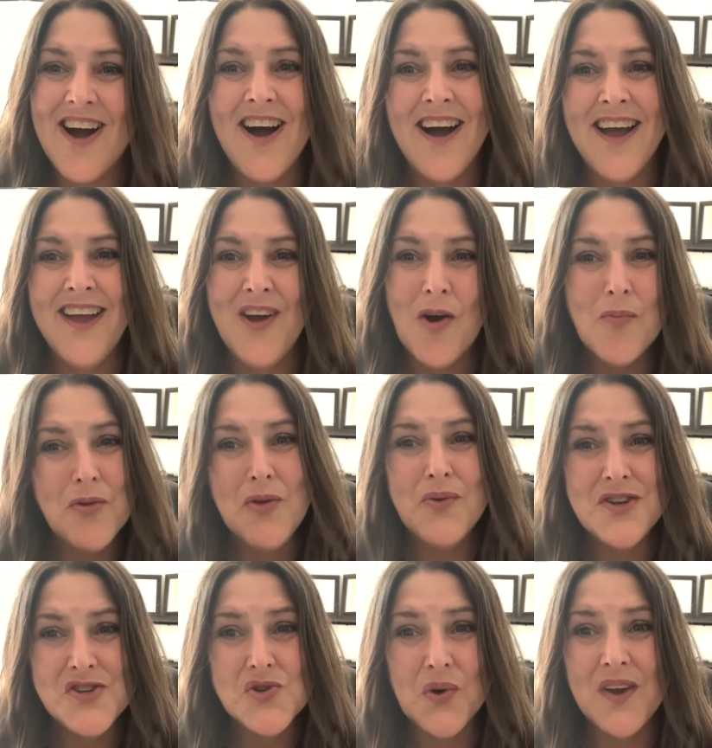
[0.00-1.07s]
I hope you
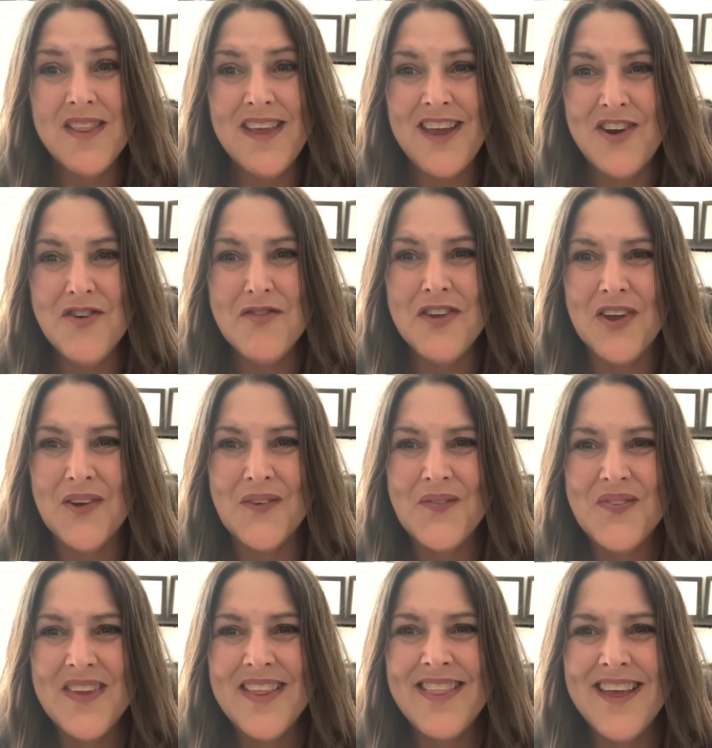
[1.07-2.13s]
enjoy the interview
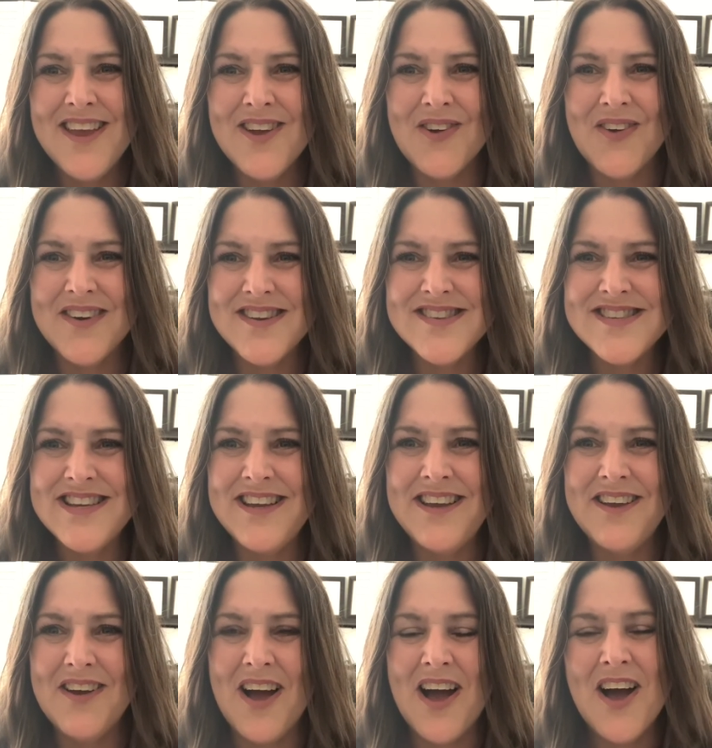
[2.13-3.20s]
that you're going to
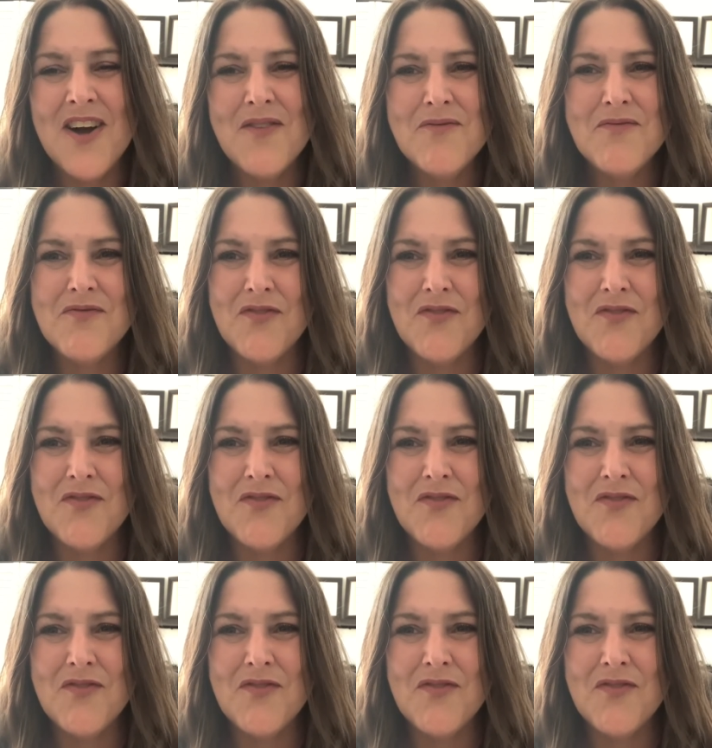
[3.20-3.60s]
see um,